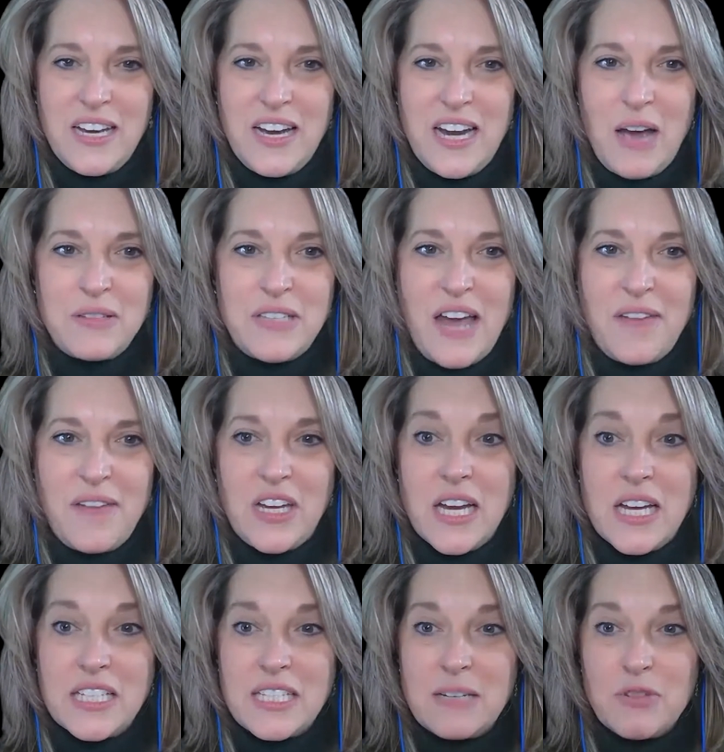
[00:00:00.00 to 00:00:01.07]
And I was having
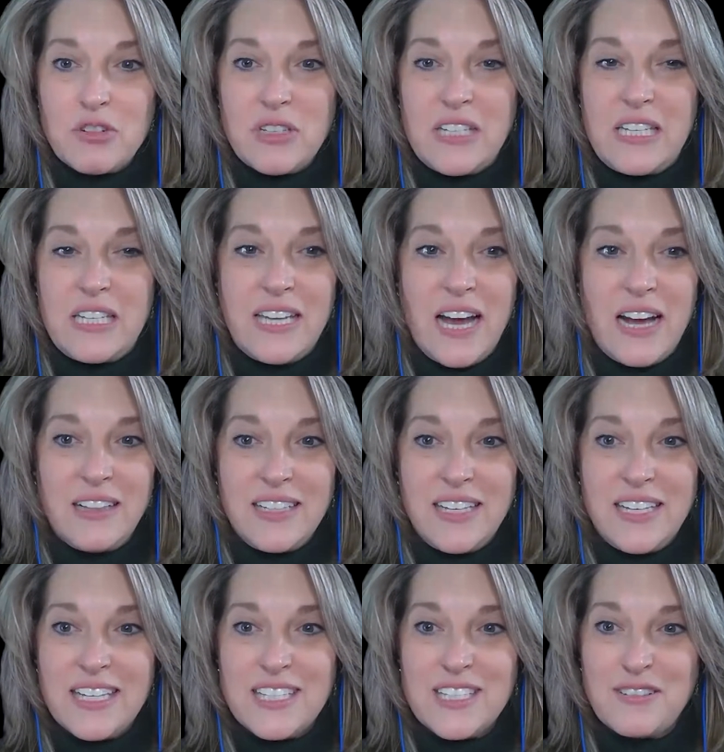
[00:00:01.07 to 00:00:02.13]
customers
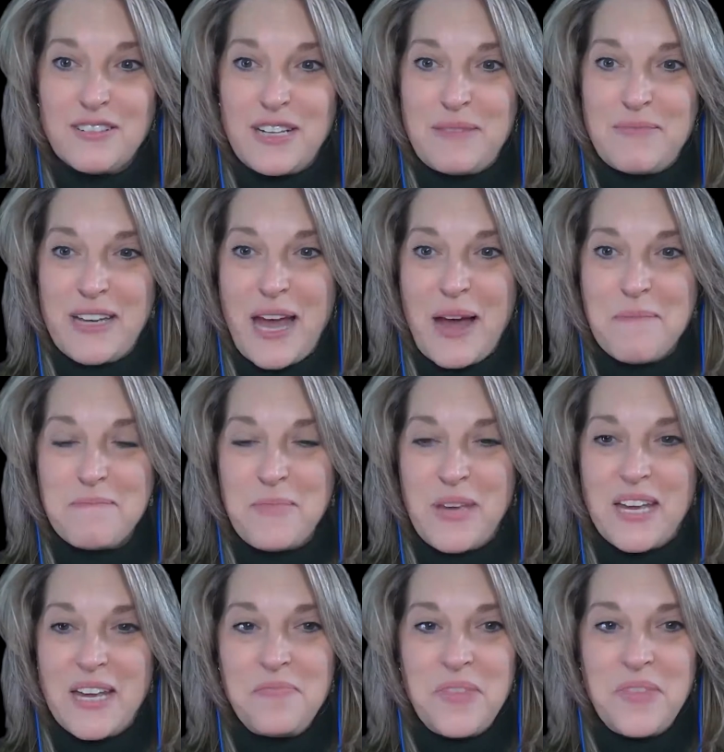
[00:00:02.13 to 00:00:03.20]
yelling and screaming at
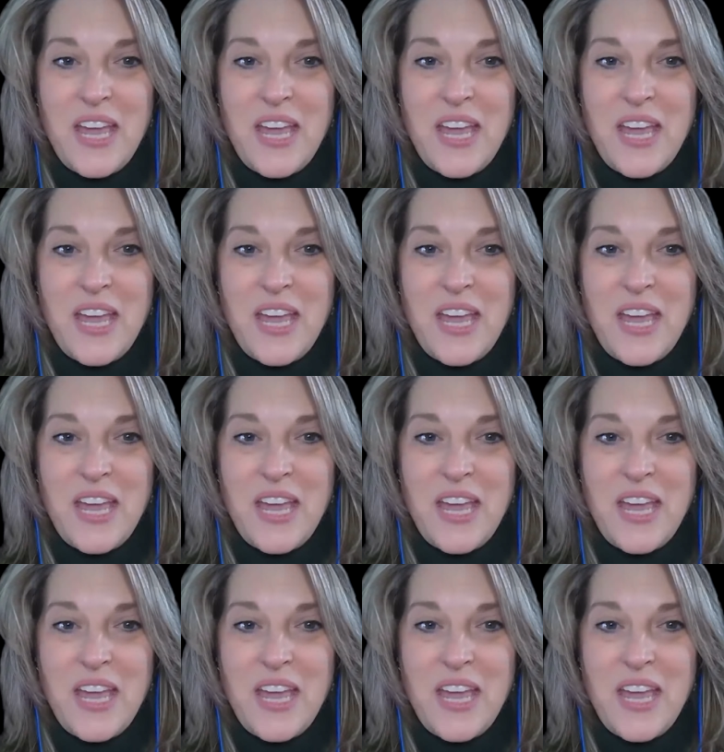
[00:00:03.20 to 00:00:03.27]
me,